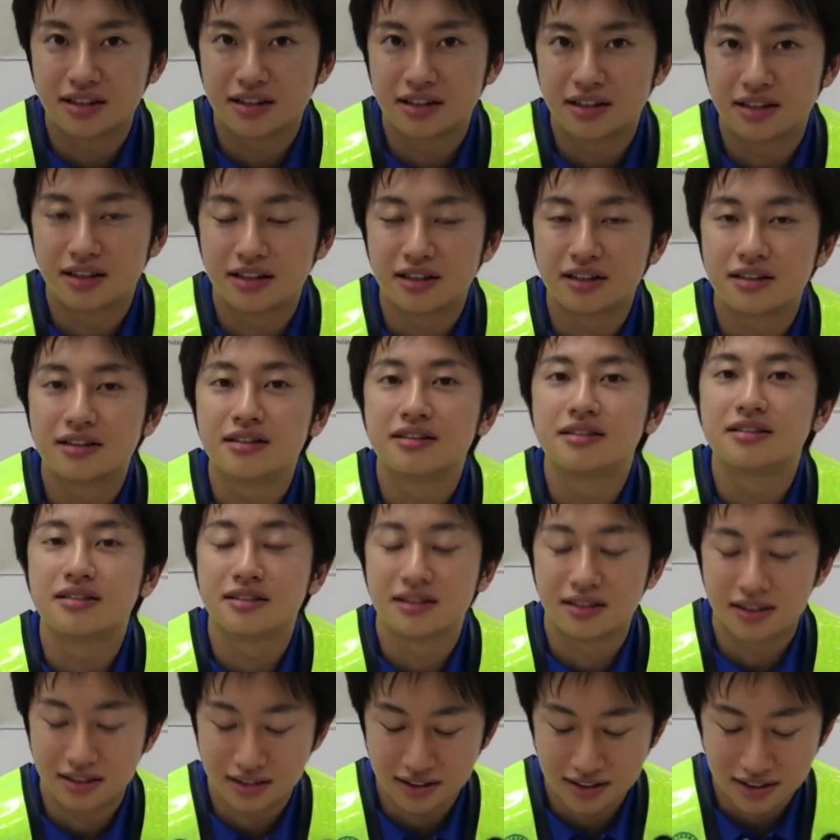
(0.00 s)
And
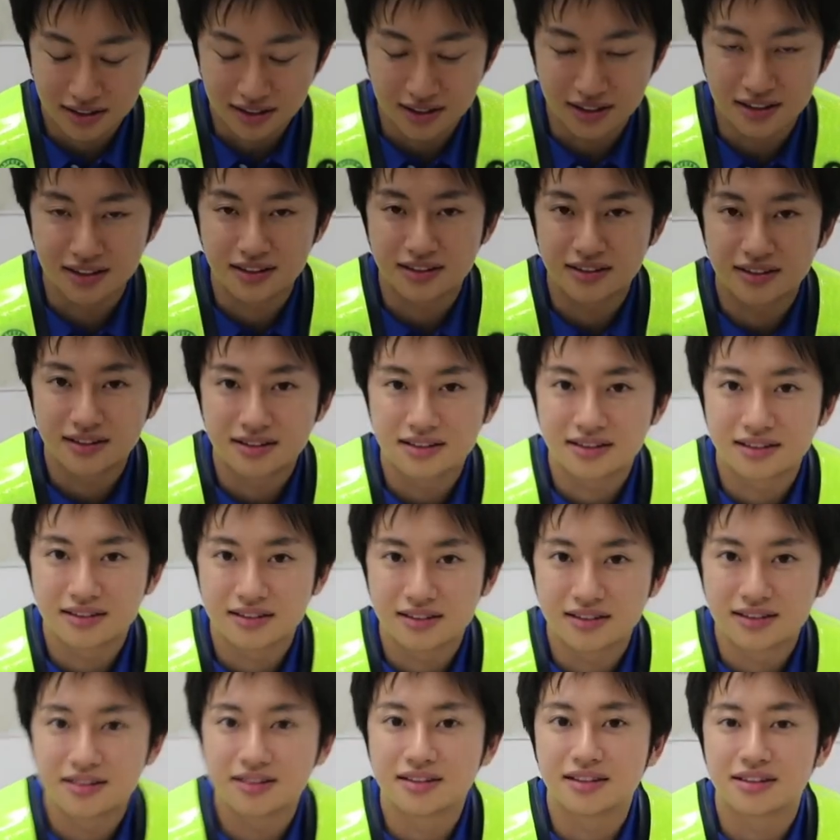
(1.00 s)
maintenance. Ah, I
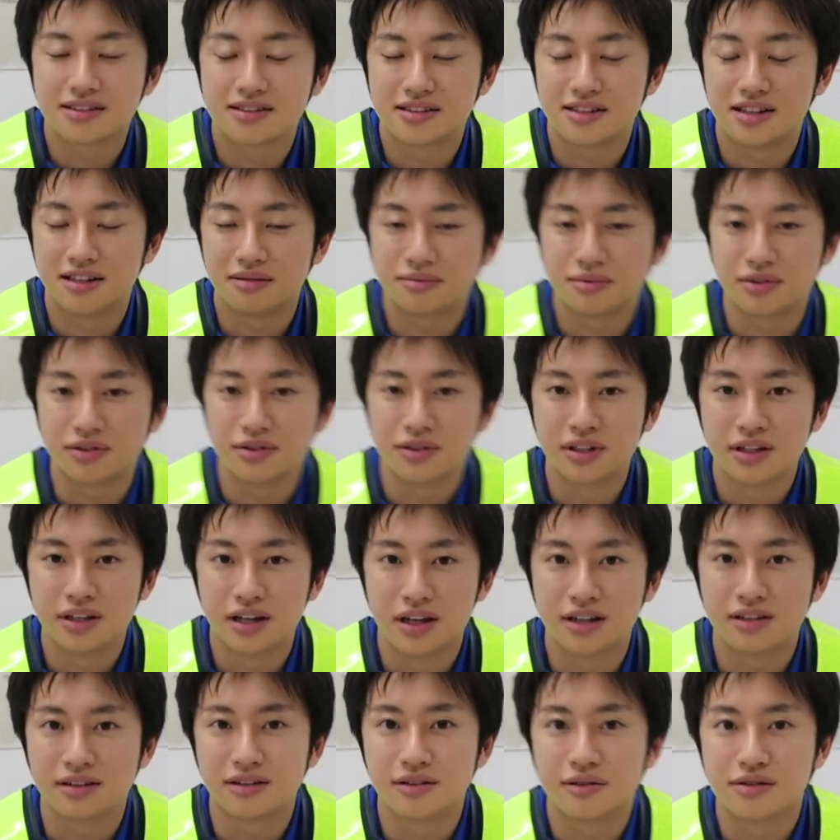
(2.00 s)
see.
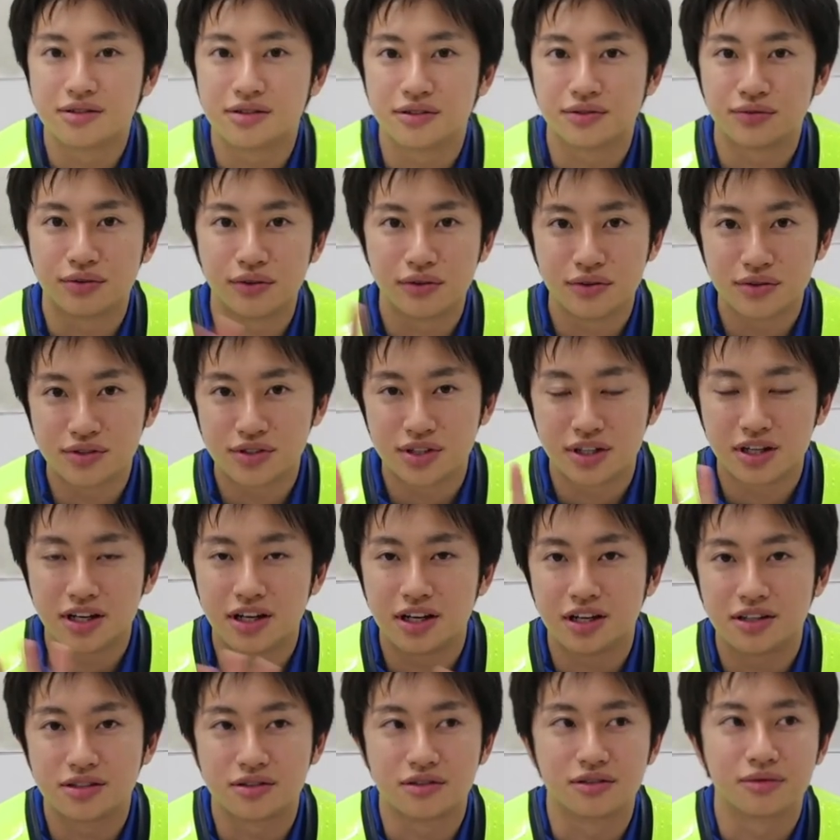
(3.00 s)
Interesting. It's a fourth
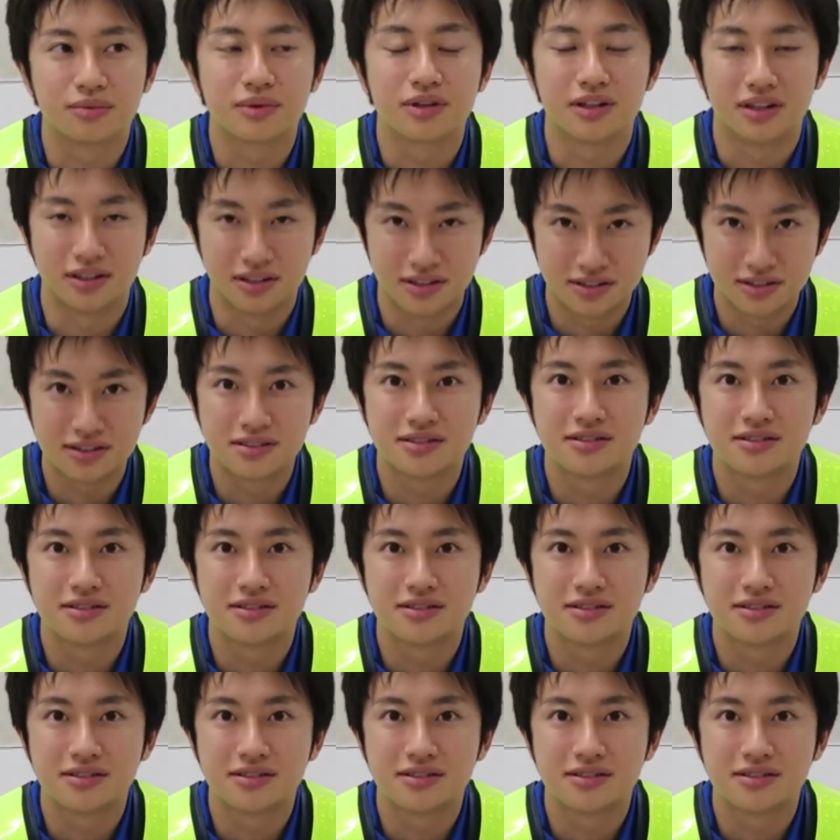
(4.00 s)
generation car.